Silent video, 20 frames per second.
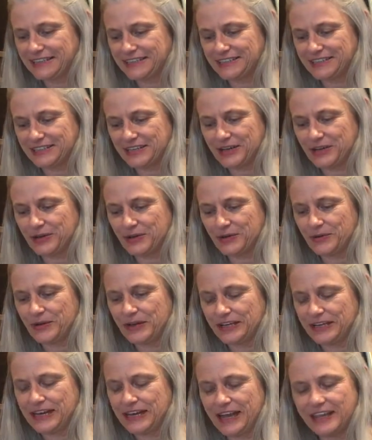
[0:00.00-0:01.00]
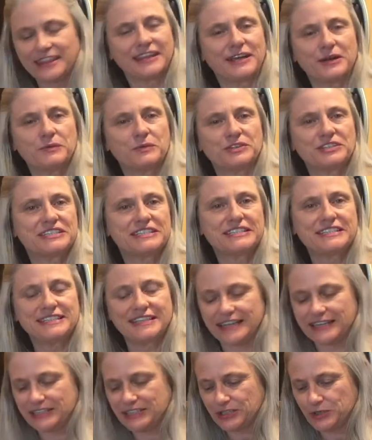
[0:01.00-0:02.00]
so nothing will
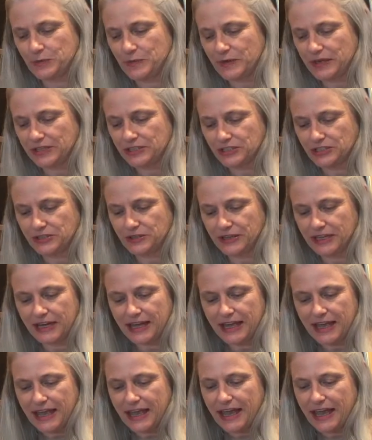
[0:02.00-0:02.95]
stick too much to it.